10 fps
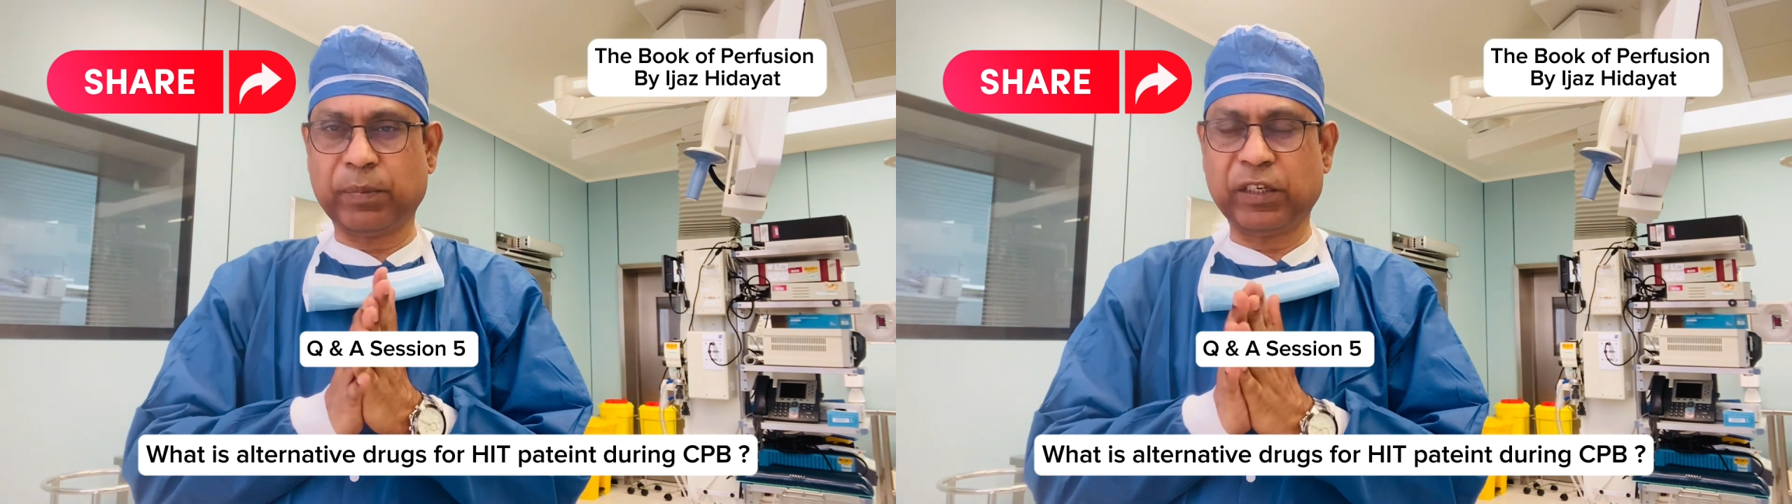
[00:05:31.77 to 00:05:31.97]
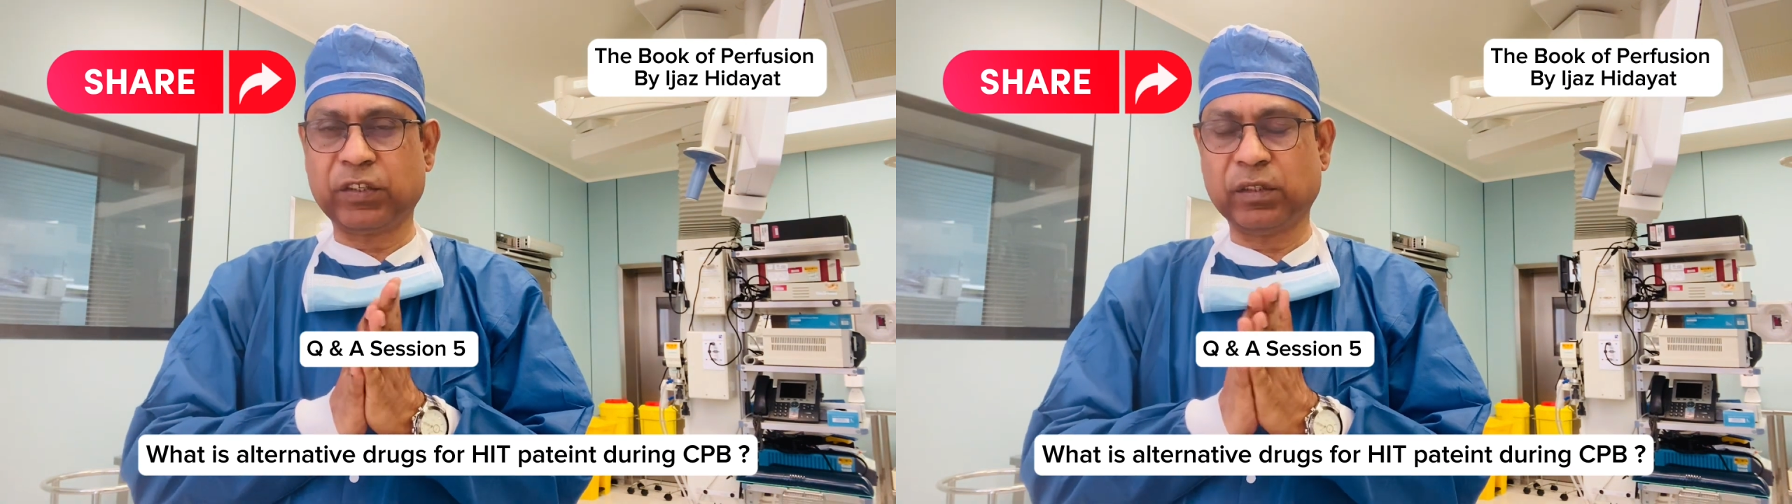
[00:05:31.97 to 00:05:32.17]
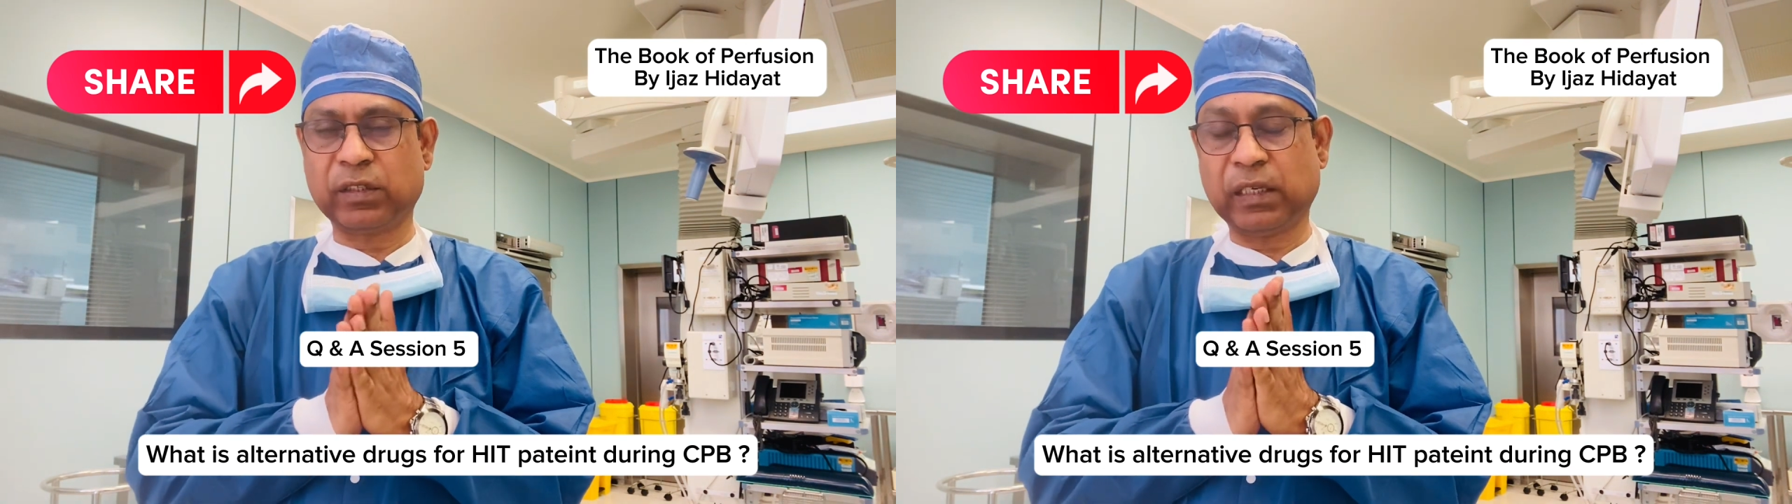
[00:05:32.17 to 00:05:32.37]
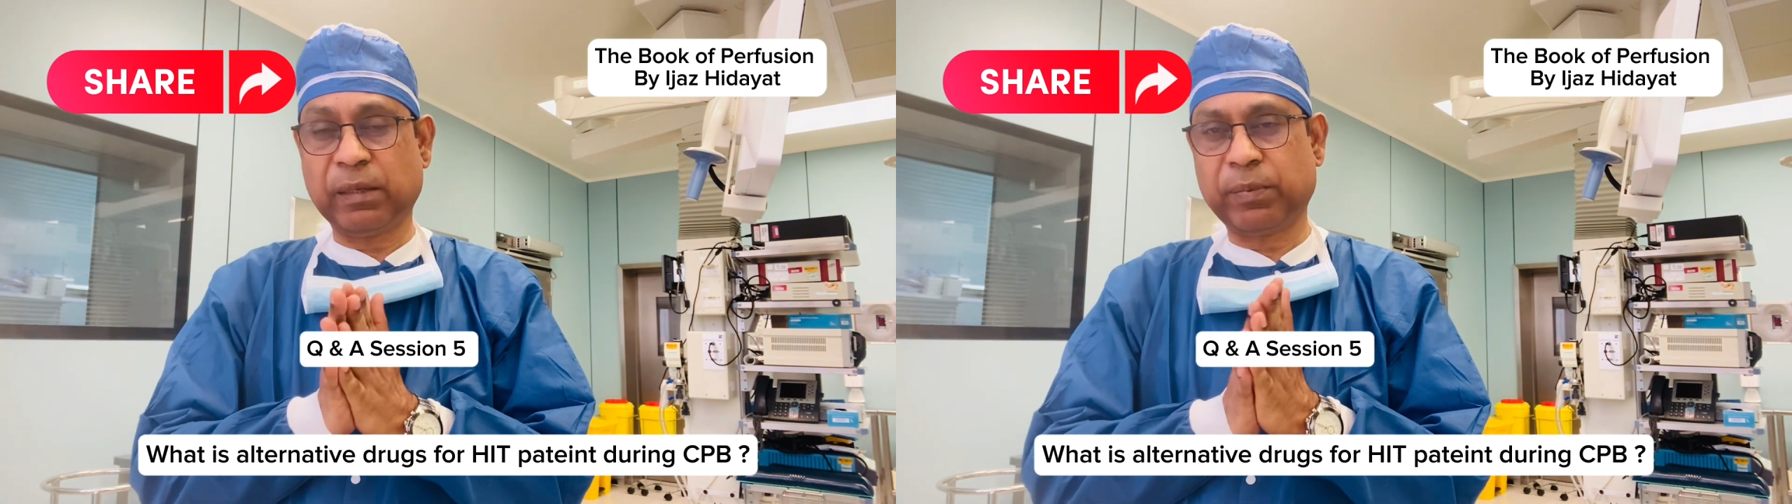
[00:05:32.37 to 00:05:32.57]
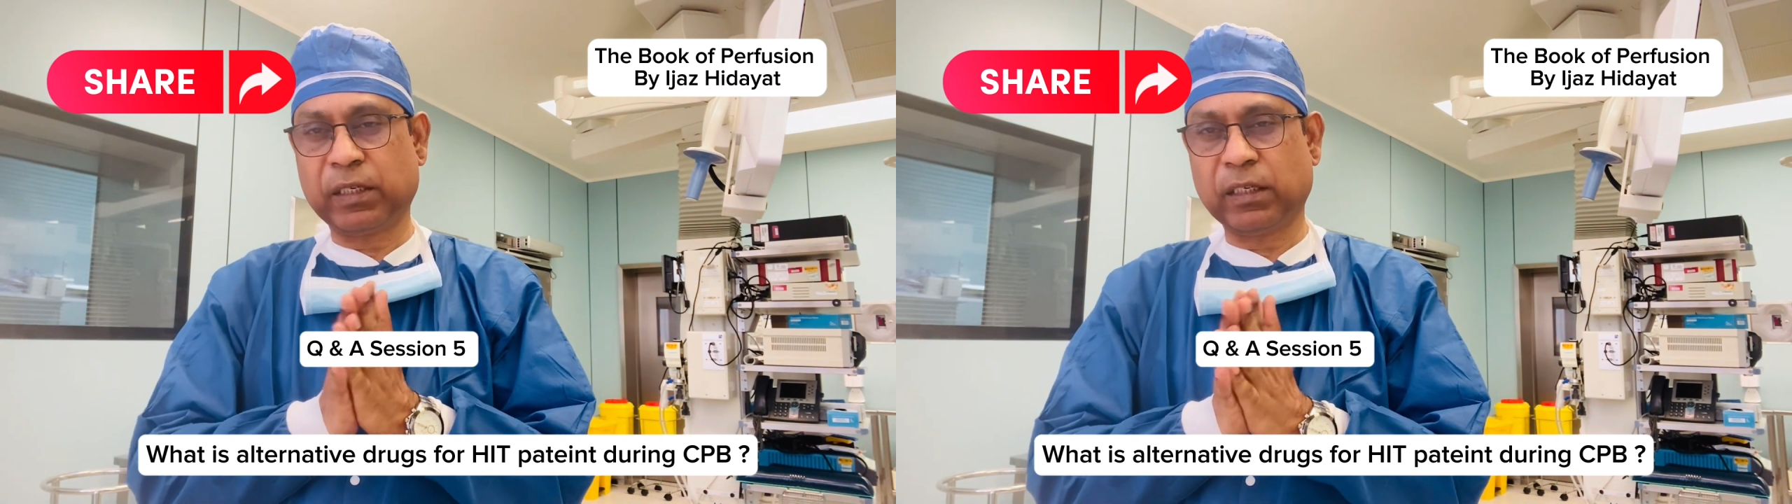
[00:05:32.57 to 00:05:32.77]
patient's
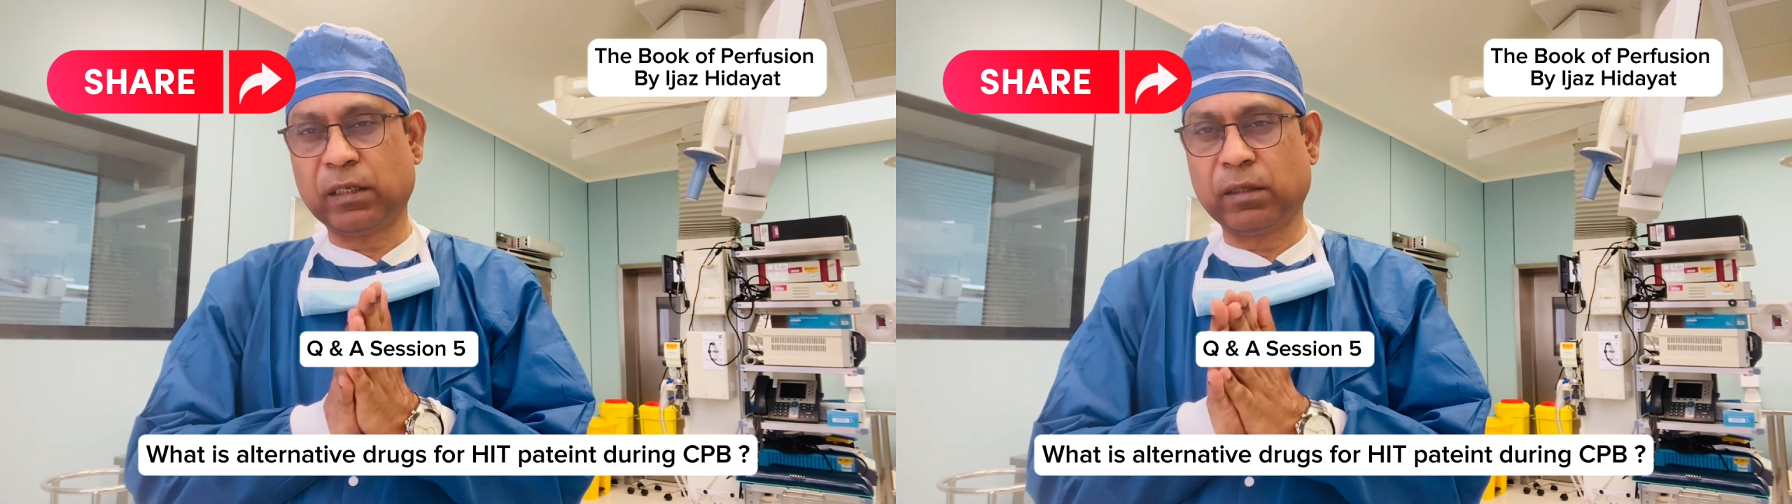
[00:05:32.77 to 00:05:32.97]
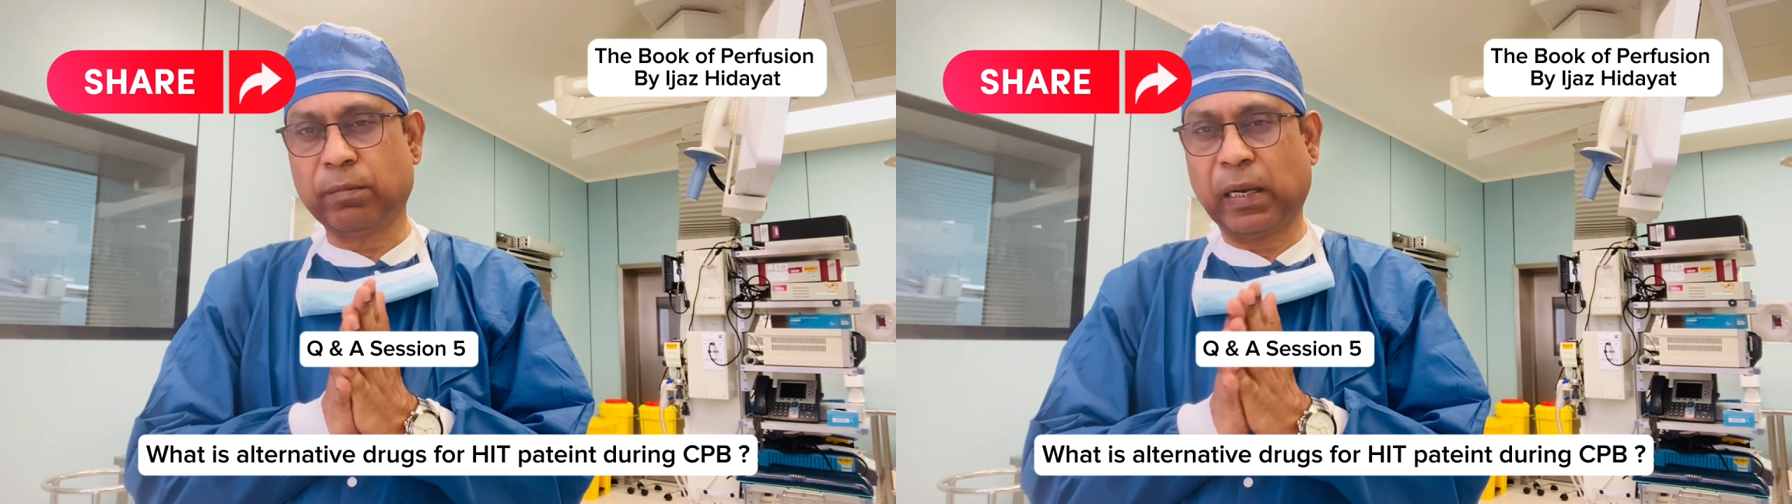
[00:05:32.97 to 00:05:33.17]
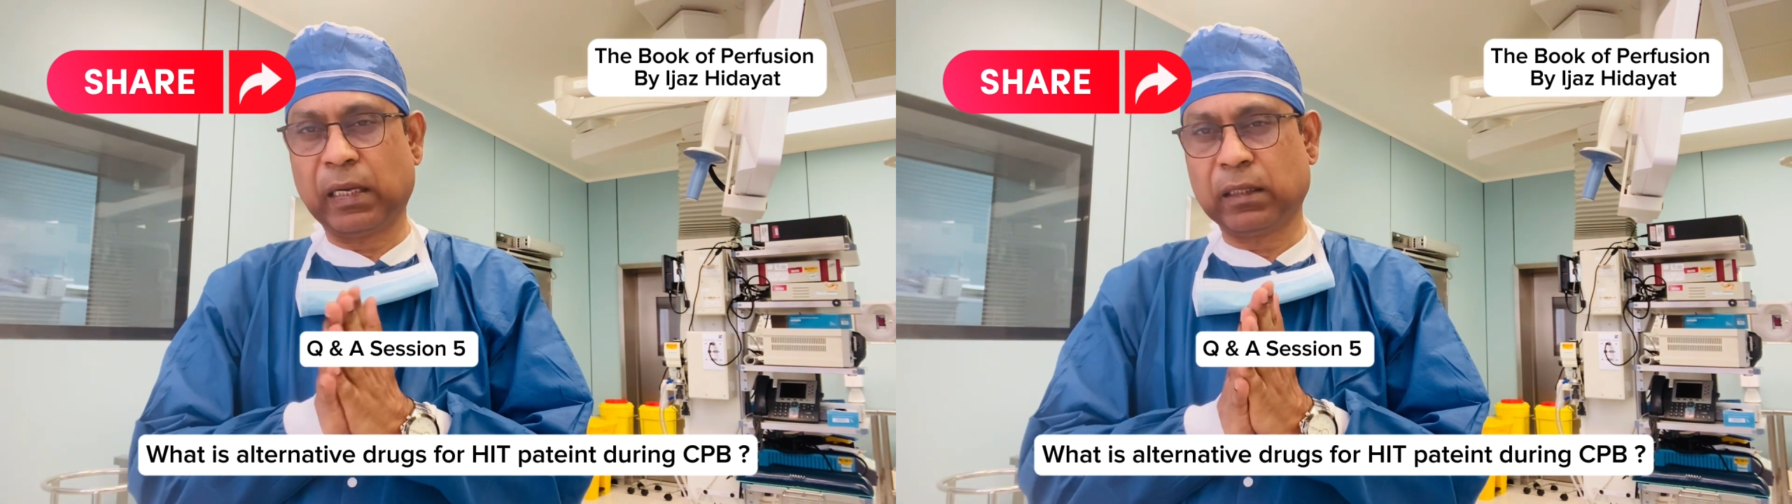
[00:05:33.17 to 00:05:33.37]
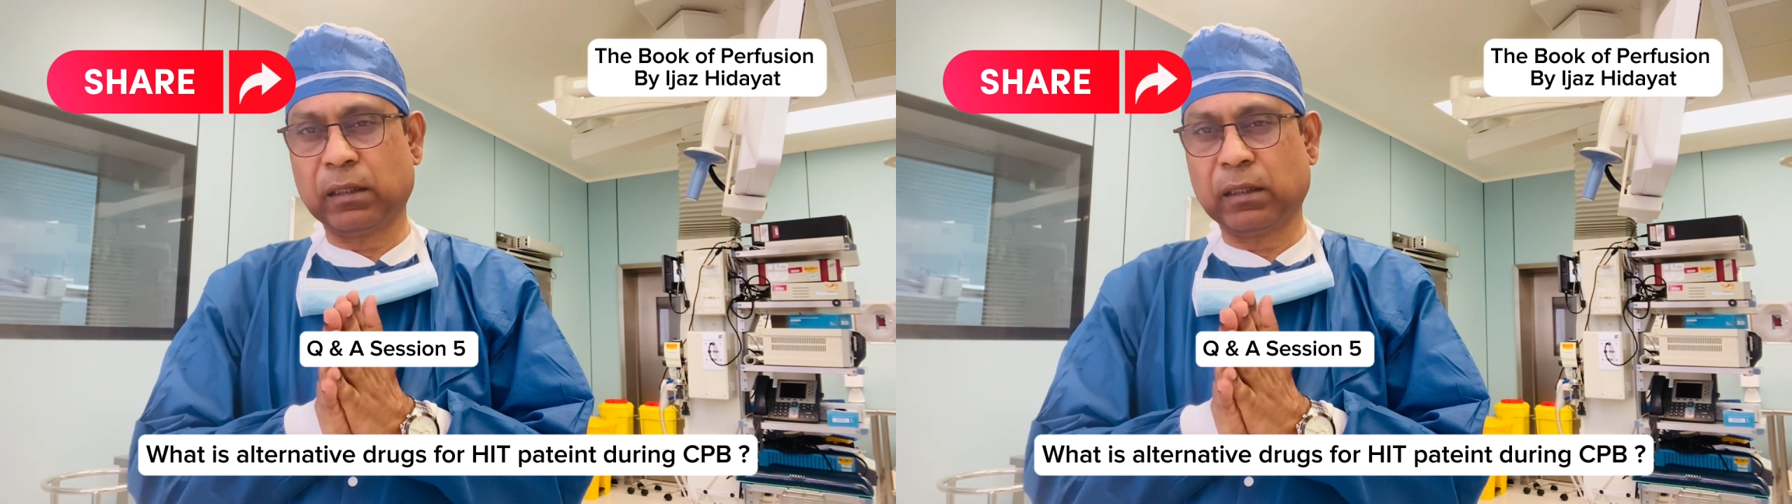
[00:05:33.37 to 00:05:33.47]
appetite by